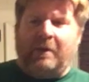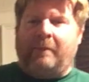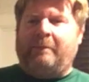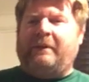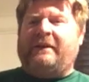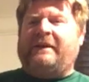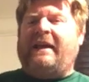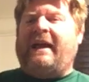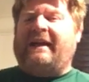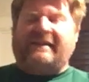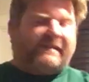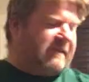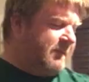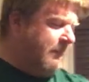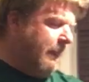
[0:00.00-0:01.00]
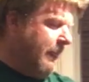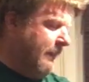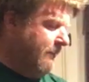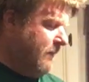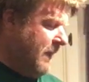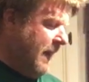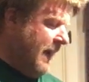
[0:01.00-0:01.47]
But yes,
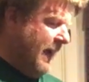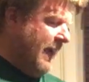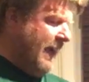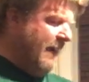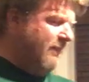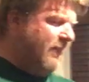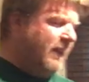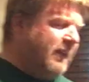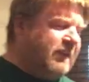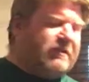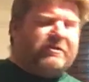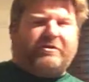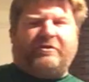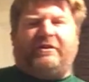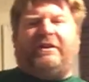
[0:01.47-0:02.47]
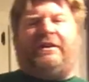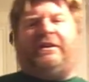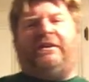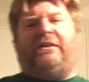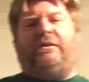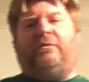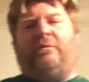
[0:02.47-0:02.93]
I have a
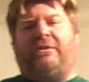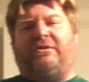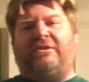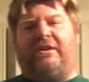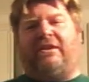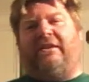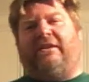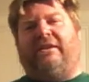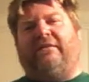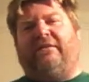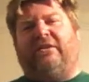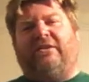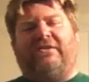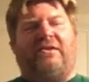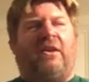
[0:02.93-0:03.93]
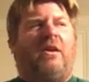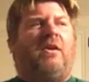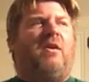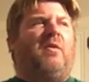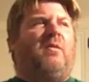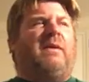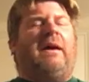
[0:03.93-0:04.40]
history with chicken livers.
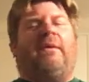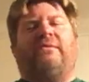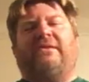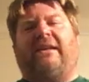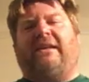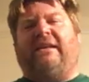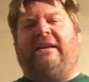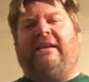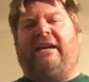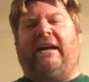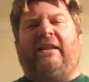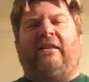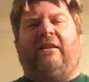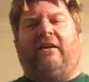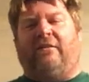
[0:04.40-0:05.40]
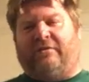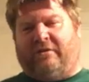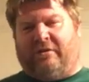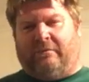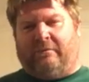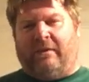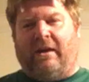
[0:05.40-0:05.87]
When I was a kid, I loved
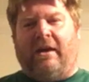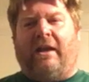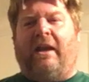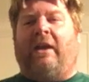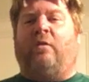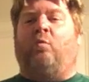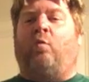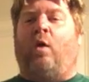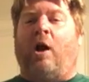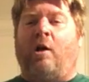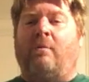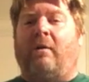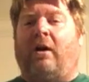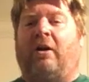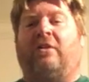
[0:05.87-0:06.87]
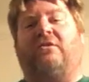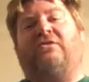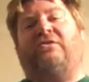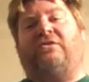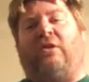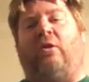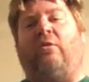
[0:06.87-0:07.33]
them. And Walmart
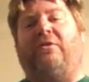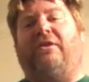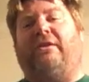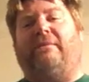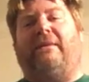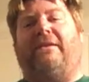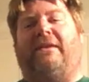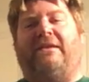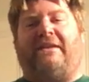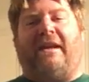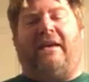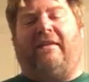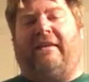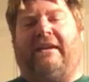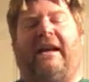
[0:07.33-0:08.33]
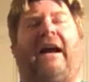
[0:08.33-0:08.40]
sold them in the deli.